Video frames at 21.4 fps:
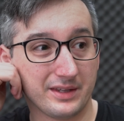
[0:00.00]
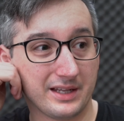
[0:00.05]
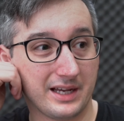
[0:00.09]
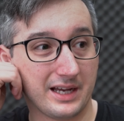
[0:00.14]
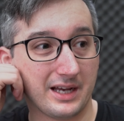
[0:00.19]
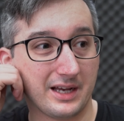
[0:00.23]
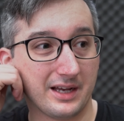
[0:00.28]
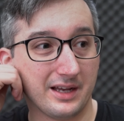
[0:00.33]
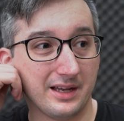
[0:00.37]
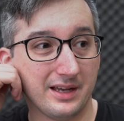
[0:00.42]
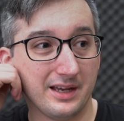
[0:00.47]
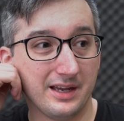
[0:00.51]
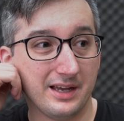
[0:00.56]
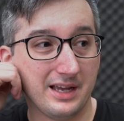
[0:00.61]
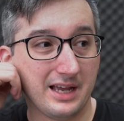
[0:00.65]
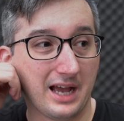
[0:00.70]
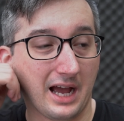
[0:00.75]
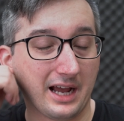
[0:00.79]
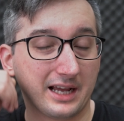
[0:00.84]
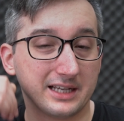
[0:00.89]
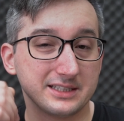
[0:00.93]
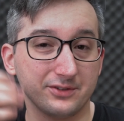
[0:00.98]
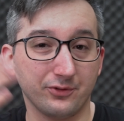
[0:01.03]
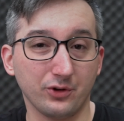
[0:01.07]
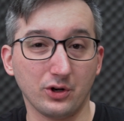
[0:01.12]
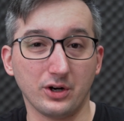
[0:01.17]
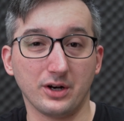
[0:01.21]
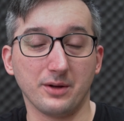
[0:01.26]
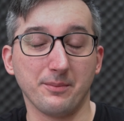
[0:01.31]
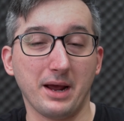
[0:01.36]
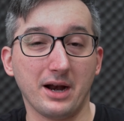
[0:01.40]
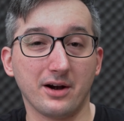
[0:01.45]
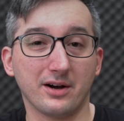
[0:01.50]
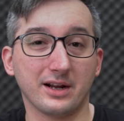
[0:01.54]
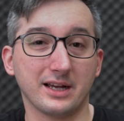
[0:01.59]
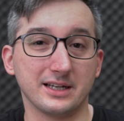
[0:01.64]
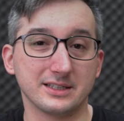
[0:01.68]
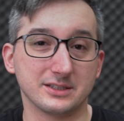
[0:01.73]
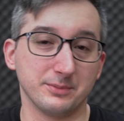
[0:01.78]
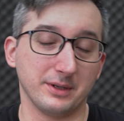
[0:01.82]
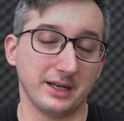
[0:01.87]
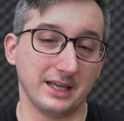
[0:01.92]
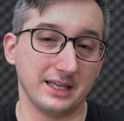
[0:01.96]
I guess if you're in America,
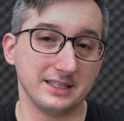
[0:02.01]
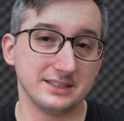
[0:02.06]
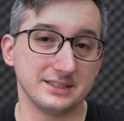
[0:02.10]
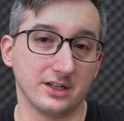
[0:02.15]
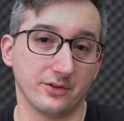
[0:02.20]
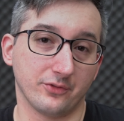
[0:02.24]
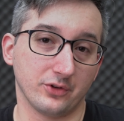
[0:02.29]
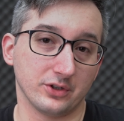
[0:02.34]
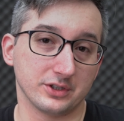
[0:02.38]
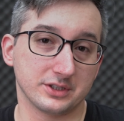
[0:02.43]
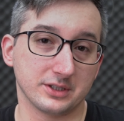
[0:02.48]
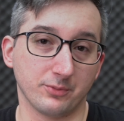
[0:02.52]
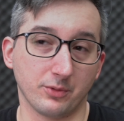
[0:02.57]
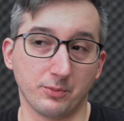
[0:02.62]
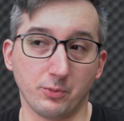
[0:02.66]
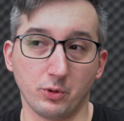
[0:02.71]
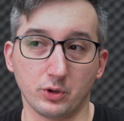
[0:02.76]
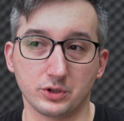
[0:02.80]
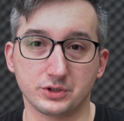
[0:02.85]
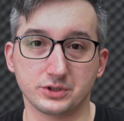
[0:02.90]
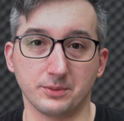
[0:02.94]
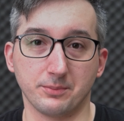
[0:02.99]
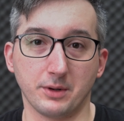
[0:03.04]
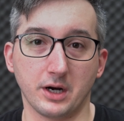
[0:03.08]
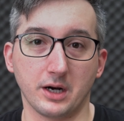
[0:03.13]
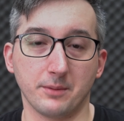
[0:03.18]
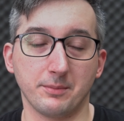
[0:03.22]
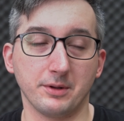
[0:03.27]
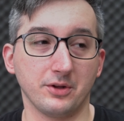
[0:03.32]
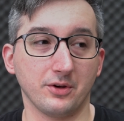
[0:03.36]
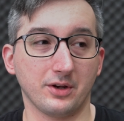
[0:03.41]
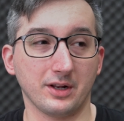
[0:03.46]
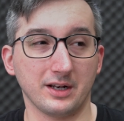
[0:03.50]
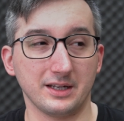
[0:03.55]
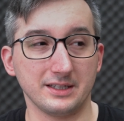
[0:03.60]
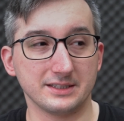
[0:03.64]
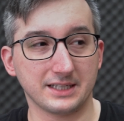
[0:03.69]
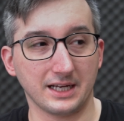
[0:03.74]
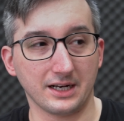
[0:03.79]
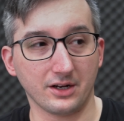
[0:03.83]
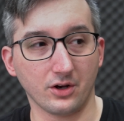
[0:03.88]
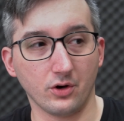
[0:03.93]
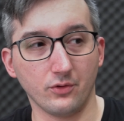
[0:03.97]
it's a bit easier. If you're somewhere more suburban, you can at
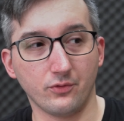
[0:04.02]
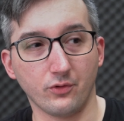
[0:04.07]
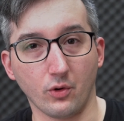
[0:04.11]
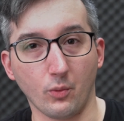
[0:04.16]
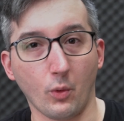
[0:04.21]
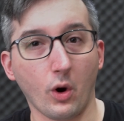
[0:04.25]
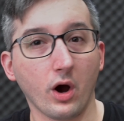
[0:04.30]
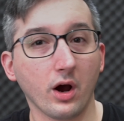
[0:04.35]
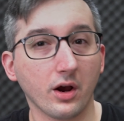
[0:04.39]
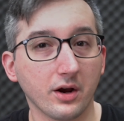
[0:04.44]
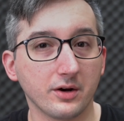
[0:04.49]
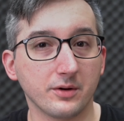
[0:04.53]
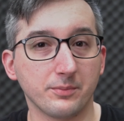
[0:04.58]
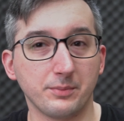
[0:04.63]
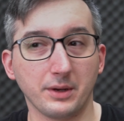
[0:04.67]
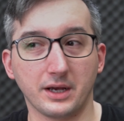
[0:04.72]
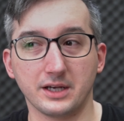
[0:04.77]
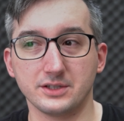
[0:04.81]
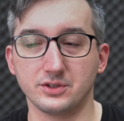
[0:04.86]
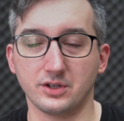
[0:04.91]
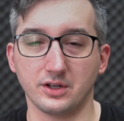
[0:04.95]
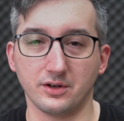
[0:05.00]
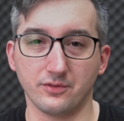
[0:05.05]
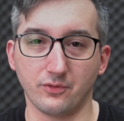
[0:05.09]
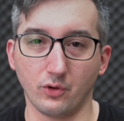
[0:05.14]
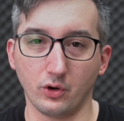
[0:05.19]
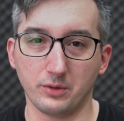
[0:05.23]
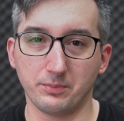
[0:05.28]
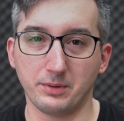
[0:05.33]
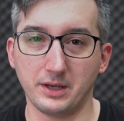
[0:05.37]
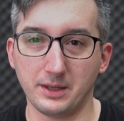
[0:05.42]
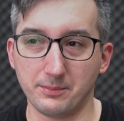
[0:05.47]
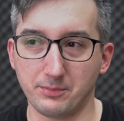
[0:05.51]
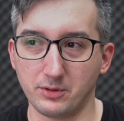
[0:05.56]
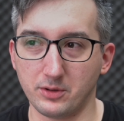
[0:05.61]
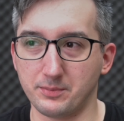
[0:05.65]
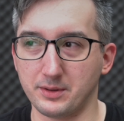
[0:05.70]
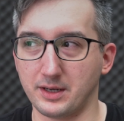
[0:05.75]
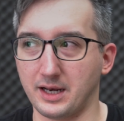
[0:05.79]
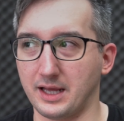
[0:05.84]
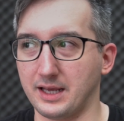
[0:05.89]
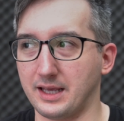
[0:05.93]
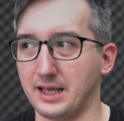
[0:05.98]
least kind of go for a walk because you can avoid people.
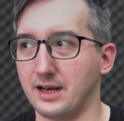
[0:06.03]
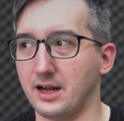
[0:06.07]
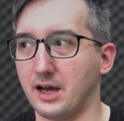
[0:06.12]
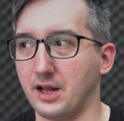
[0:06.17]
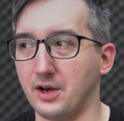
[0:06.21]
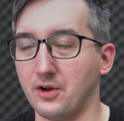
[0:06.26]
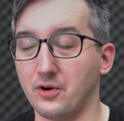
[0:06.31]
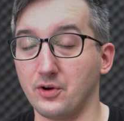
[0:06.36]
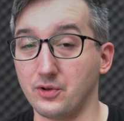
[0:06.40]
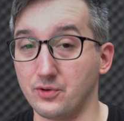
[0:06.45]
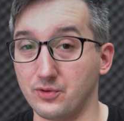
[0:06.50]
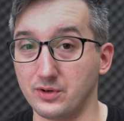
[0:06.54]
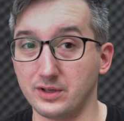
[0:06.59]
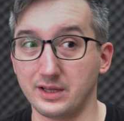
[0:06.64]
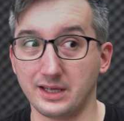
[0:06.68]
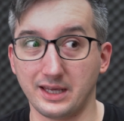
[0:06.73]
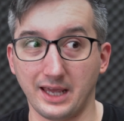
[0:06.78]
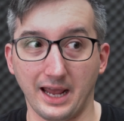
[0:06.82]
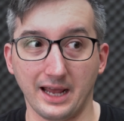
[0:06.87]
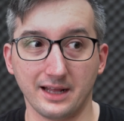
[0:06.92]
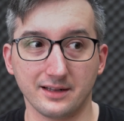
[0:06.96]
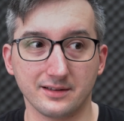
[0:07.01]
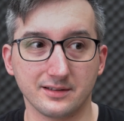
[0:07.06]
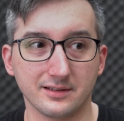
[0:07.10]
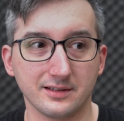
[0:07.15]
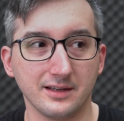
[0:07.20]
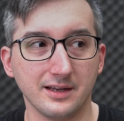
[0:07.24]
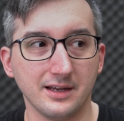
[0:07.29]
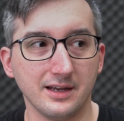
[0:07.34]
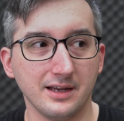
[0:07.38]
But like in Hanoi, you really can't.